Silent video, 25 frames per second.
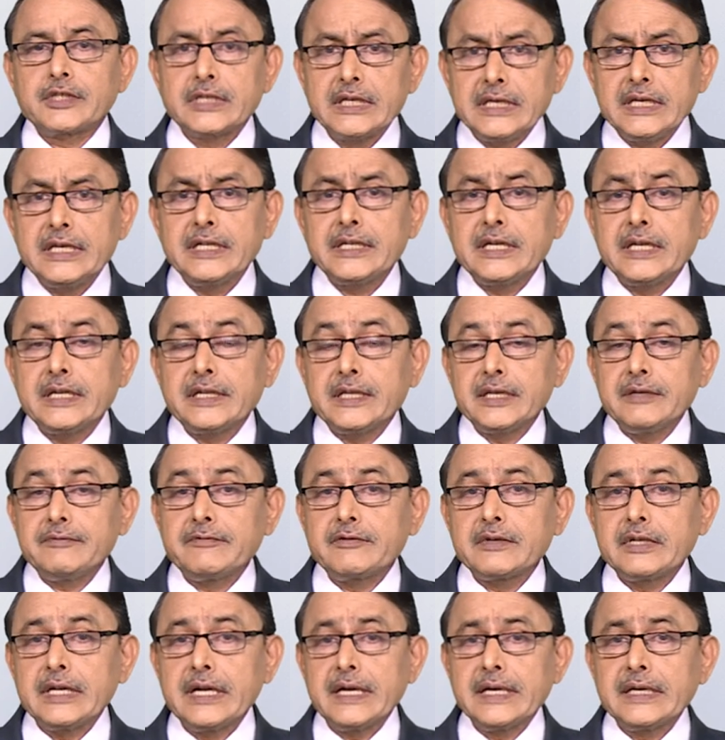
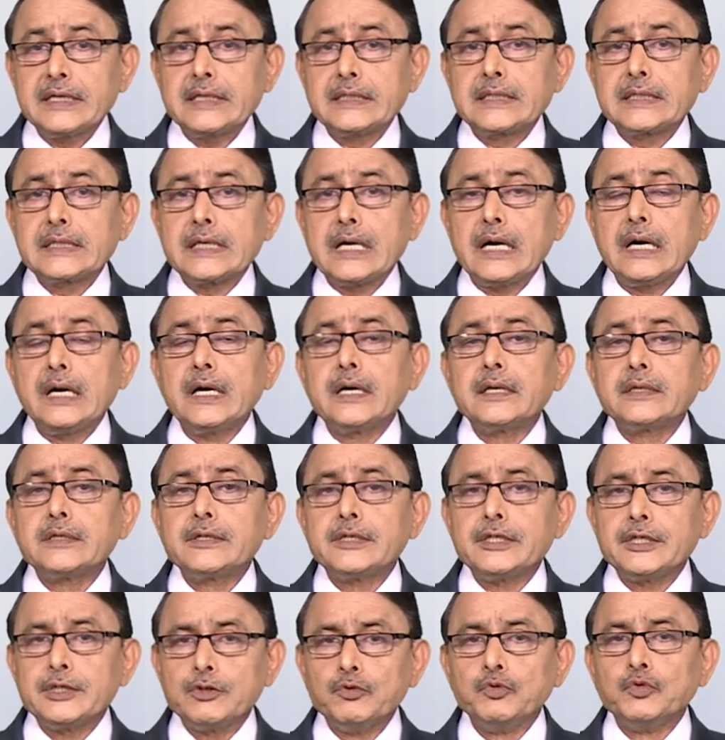Facilitative tags are
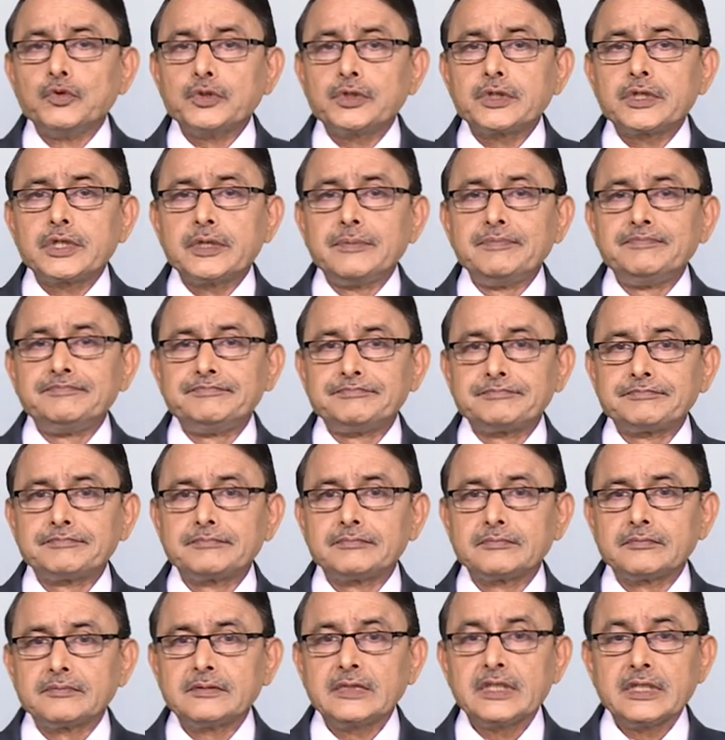used,
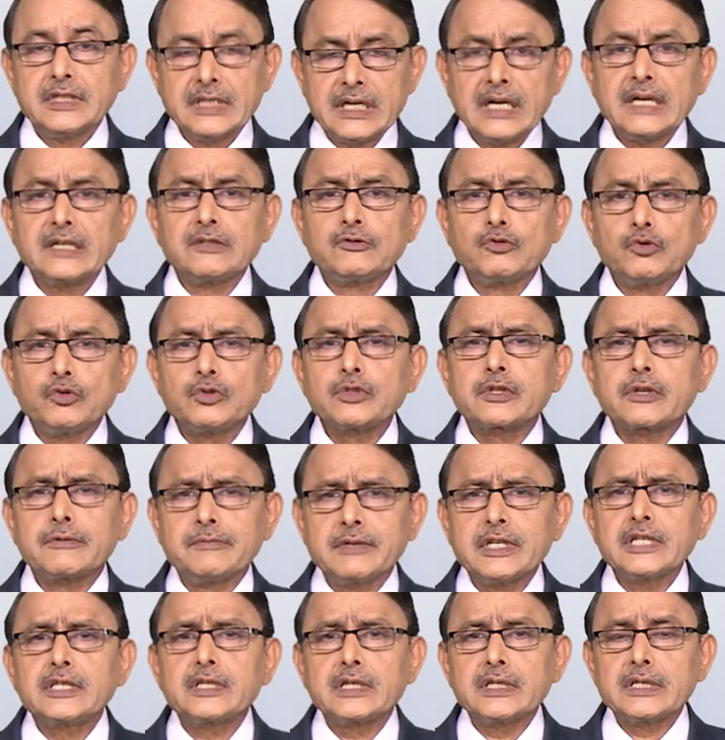they are those
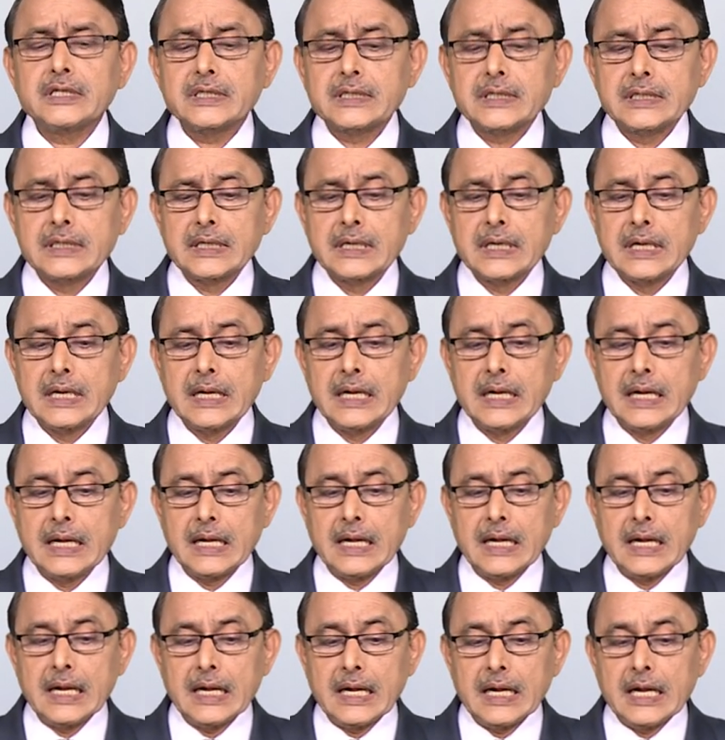questions
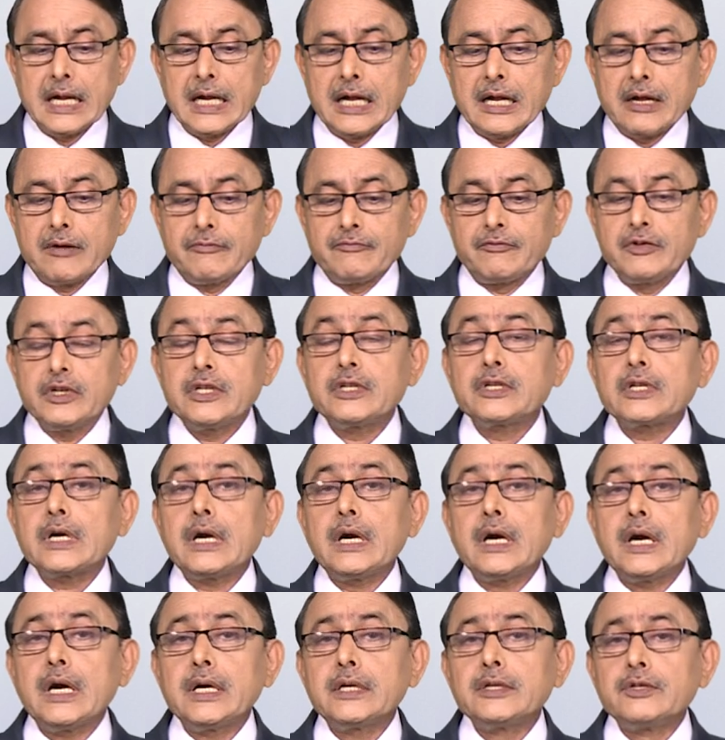which
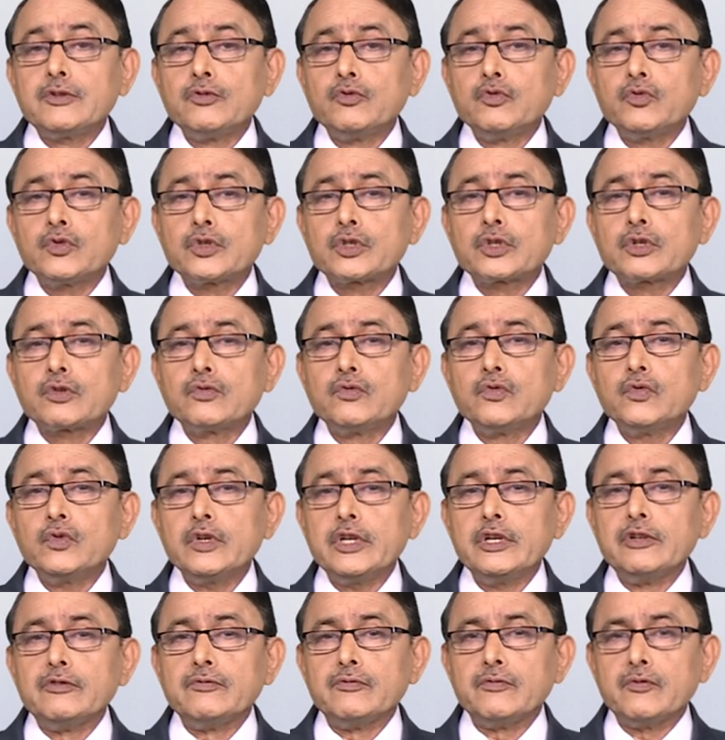are used to
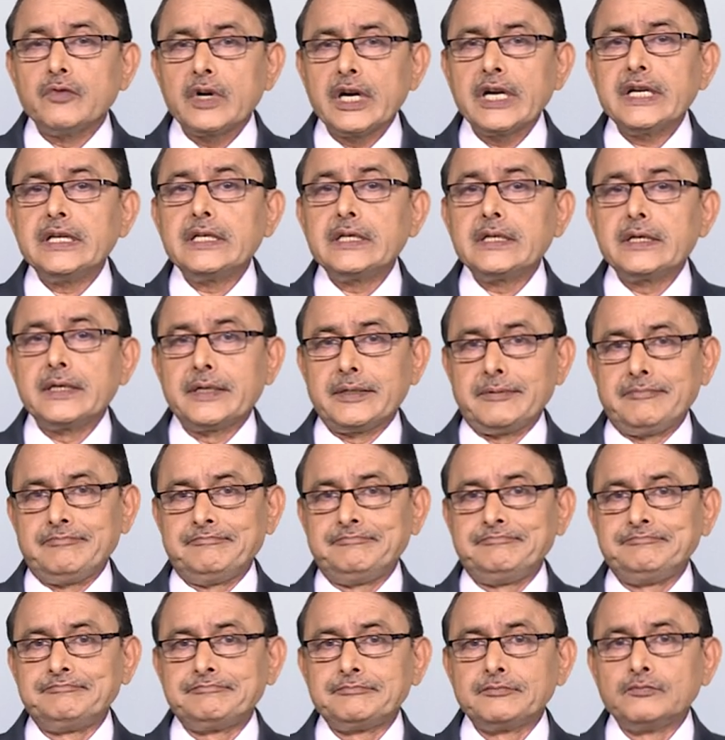invite
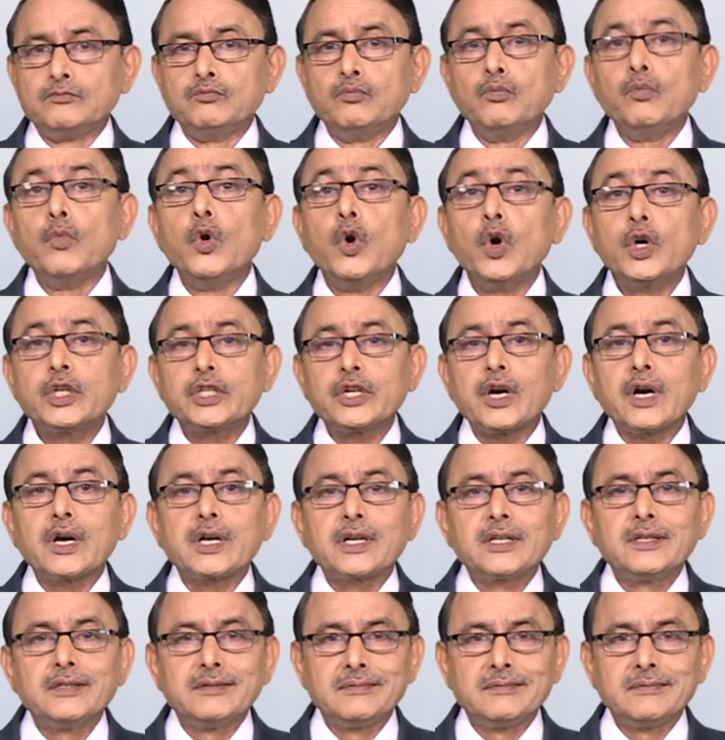more talk.